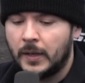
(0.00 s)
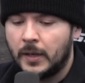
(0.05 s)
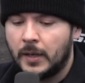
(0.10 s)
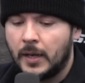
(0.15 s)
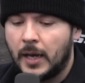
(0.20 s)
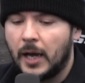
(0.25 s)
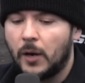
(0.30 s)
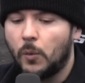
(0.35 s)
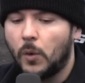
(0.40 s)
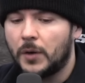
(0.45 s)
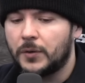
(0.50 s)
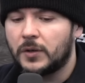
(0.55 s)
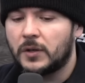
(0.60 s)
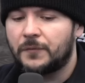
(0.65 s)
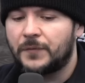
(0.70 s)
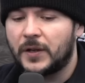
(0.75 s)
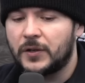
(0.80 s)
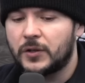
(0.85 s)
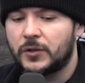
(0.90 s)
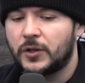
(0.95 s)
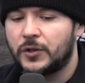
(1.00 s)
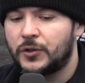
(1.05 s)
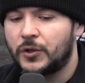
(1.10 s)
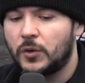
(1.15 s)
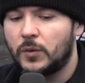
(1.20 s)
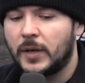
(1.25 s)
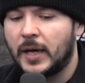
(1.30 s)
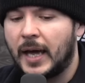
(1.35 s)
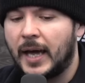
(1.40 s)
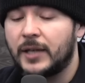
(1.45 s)
I wonder if these are just
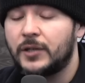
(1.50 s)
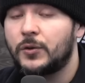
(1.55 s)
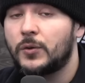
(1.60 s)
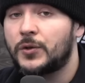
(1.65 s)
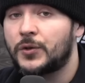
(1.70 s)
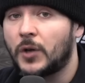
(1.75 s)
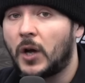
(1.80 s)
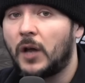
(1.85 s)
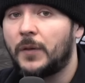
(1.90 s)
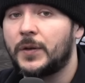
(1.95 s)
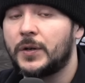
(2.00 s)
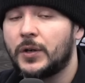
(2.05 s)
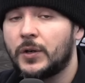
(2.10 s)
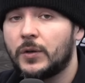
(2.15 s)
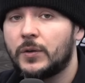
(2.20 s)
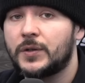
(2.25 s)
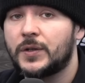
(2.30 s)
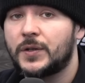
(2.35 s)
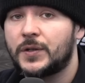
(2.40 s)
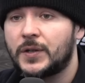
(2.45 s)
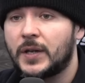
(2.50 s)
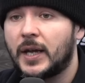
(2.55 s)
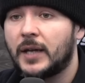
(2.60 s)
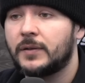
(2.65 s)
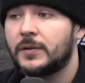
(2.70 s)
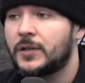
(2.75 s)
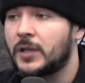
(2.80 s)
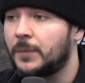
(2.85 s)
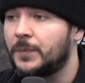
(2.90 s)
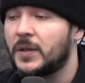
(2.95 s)
two guys who saw the news and said
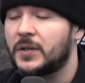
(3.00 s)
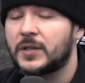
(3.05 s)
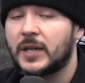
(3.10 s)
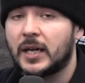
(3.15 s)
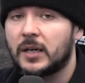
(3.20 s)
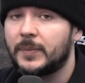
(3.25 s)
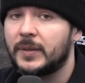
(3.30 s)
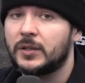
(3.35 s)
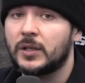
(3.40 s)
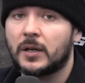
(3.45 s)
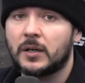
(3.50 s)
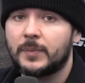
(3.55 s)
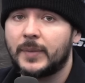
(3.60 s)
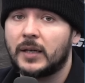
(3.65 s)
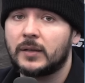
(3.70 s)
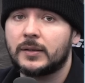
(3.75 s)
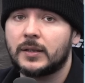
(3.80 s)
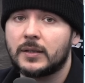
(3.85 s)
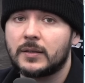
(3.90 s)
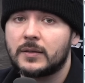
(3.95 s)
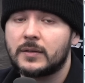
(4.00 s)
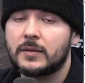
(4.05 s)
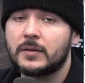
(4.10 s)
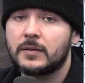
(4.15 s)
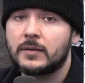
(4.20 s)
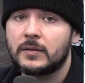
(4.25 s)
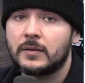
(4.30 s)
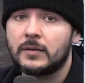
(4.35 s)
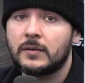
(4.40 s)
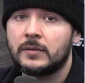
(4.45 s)
something's got to be done about this.
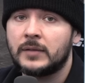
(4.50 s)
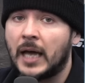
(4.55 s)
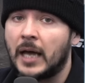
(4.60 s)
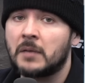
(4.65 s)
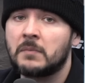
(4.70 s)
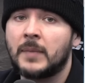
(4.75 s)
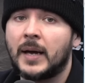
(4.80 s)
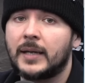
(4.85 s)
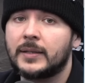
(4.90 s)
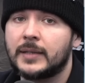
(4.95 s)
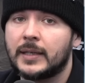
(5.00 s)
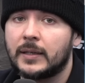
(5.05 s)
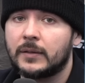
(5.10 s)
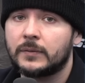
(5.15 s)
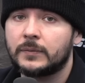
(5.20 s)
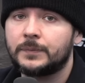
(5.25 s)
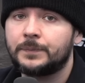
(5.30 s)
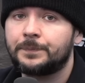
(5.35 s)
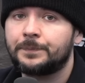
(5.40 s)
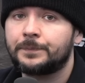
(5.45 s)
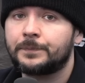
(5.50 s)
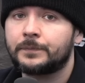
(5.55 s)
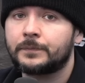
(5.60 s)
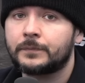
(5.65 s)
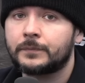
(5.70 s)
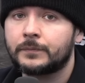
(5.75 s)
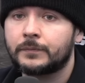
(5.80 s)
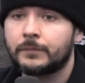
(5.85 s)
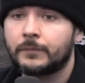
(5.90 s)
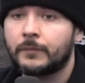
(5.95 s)
Not in my town.
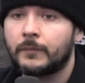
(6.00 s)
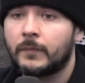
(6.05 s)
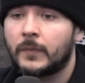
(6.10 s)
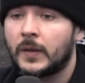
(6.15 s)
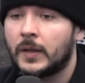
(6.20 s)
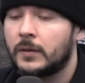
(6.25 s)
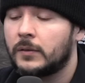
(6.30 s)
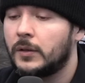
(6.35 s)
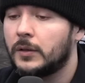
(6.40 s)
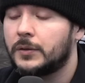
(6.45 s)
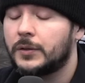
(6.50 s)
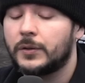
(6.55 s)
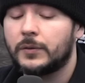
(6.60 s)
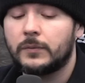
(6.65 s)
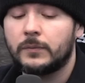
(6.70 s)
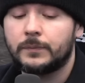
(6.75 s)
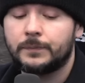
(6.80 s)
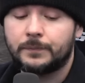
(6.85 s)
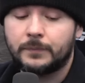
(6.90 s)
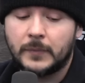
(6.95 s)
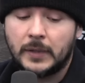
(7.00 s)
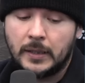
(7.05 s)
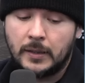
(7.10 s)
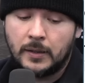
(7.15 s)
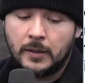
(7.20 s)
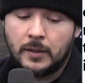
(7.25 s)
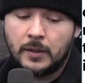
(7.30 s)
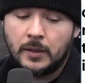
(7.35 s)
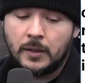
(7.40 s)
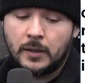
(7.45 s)
Look, dude,
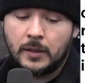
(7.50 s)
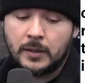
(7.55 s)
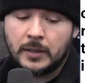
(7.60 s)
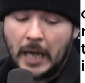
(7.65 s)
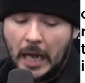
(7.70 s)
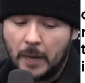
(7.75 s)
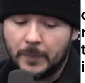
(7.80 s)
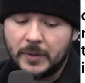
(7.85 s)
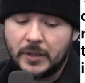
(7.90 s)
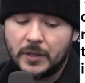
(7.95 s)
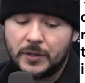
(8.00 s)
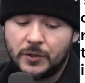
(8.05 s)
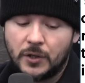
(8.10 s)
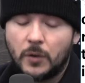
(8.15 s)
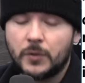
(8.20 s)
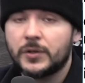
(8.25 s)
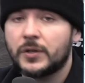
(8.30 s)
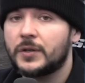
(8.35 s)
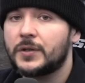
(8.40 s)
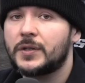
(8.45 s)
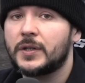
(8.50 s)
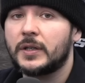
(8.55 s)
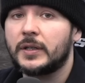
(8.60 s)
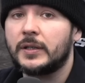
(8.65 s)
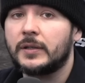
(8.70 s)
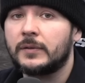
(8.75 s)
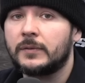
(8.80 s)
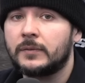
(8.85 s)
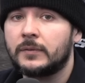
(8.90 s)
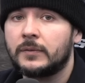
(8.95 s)
communists own your city.
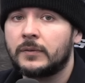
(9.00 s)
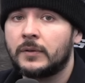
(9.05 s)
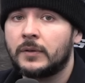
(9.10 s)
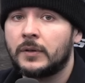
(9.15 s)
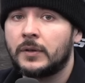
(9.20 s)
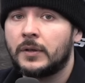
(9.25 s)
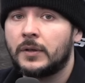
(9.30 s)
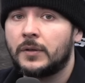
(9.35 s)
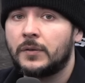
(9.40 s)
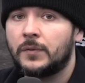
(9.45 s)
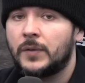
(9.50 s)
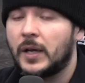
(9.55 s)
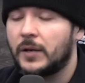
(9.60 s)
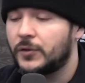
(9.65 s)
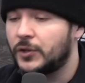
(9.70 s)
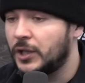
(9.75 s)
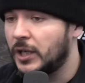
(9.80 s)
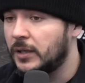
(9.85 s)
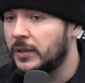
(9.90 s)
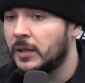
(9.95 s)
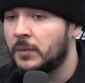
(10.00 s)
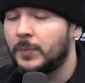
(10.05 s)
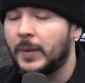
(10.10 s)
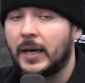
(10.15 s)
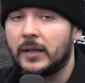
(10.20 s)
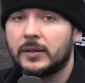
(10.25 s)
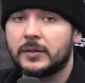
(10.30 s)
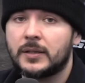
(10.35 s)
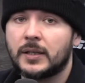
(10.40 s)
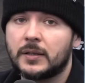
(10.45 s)
they have cheated in
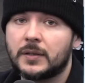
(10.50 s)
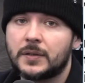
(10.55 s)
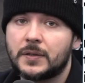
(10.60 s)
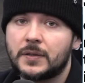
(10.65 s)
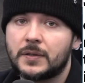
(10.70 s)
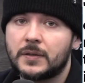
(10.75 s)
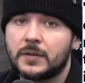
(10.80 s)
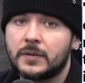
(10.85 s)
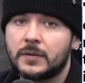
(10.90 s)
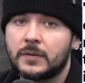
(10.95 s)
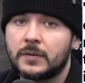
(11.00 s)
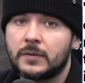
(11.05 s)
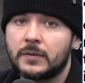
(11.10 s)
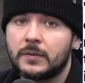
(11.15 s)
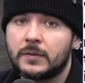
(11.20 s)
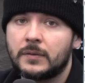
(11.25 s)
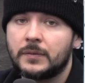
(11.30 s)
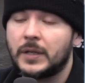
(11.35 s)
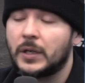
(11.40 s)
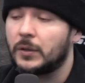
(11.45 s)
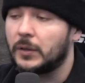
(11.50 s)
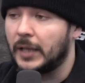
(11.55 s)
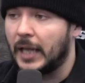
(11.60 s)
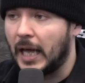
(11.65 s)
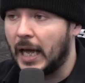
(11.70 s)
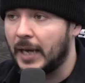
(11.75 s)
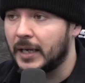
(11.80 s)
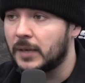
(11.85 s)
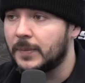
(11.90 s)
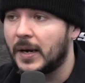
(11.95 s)
politics. They're
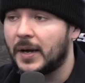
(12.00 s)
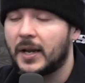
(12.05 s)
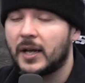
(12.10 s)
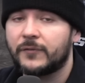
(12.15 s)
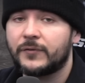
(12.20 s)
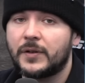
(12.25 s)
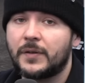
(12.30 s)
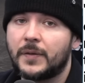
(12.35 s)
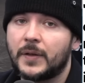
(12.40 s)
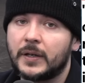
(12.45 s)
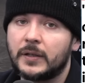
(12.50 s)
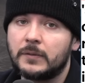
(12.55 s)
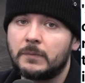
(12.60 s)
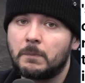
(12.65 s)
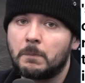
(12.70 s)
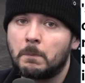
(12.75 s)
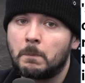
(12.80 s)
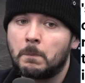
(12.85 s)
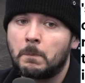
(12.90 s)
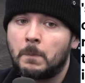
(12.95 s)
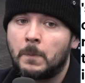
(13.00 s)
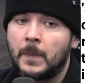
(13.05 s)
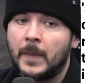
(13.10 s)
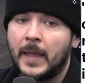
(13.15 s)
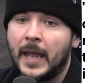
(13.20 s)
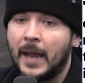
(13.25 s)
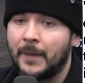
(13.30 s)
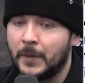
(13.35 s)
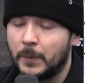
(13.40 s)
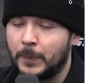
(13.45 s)
lying about everything.
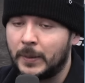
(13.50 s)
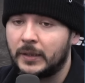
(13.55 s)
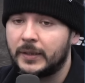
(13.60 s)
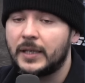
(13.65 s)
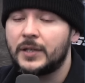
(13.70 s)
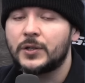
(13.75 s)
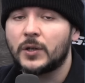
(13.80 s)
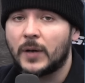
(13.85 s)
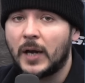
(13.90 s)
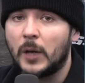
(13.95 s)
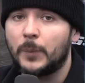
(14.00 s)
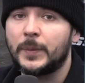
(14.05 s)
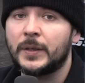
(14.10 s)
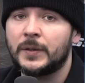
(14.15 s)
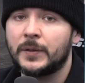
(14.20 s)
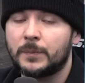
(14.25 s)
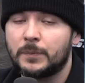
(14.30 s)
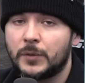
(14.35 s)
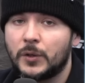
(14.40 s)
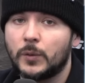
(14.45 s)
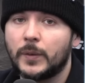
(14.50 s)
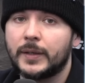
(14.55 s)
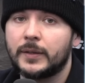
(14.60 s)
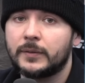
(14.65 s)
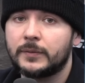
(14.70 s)
And the police are helping them do it.